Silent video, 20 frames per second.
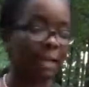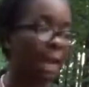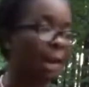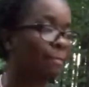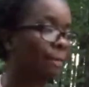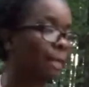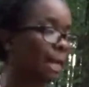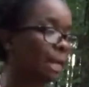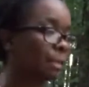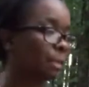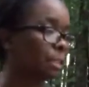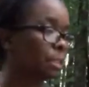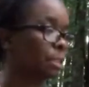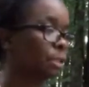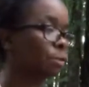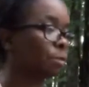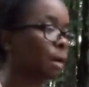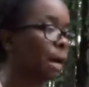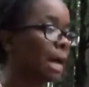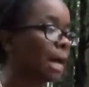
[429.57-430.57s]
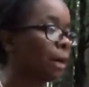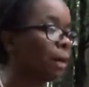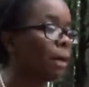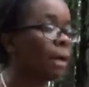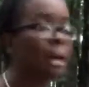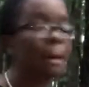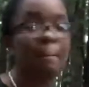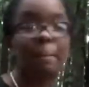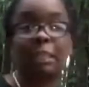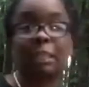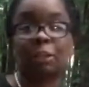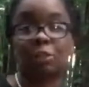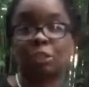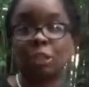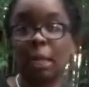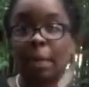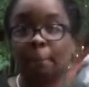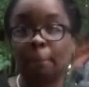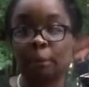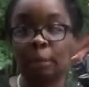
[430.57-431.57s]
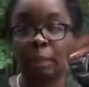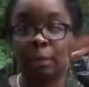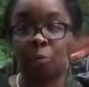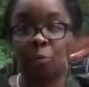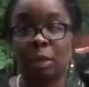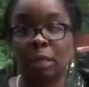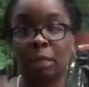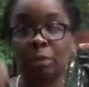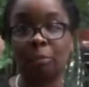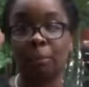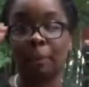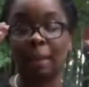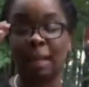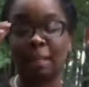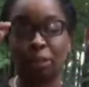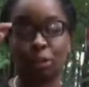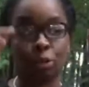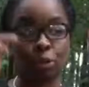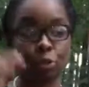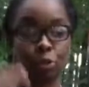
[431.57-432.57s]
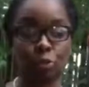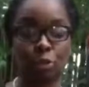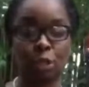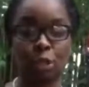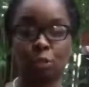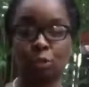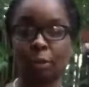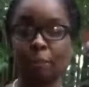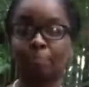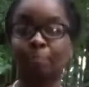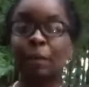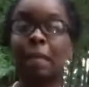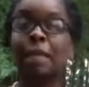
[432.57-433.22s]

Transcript: I haven't had these in a while, but they're cheaper than what you would pay at the grocery store.